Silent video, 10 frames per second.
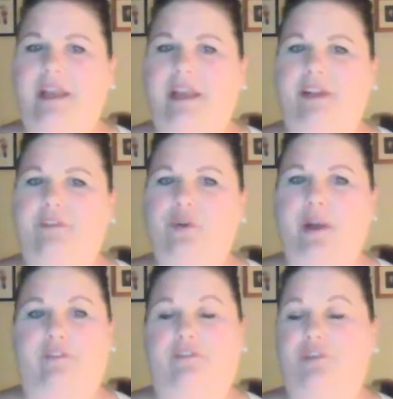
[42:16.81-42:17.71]
And then if you
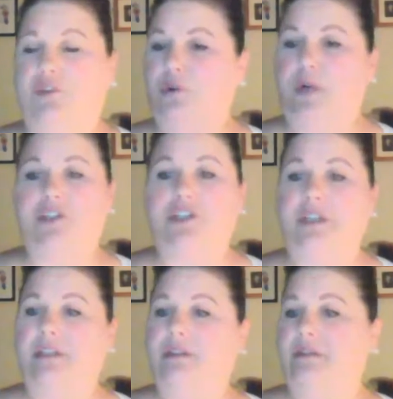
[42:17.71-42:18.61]
have further
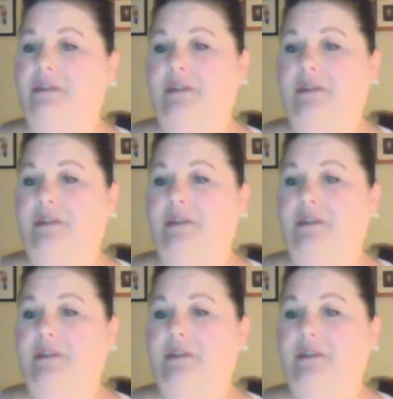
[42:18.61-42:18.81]
questions,